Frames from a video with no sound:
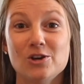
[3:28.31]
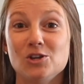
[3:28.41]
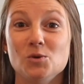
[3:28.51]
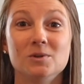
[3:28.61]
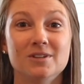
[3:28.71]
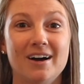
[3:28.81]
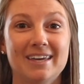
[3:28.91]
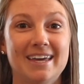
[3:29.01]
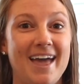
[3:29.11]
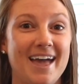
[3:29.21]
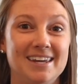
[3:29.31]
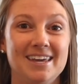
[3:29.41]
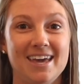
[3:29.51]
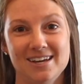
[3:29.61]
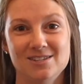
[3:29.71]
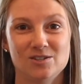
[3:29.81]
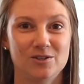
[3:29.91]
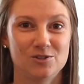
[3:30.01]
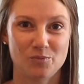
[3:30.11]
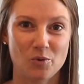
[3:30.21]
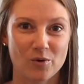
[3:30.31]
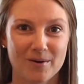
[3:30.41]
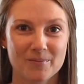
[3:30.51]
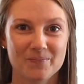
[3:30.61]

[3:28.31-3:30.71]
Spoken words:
you will not get any hands-on support.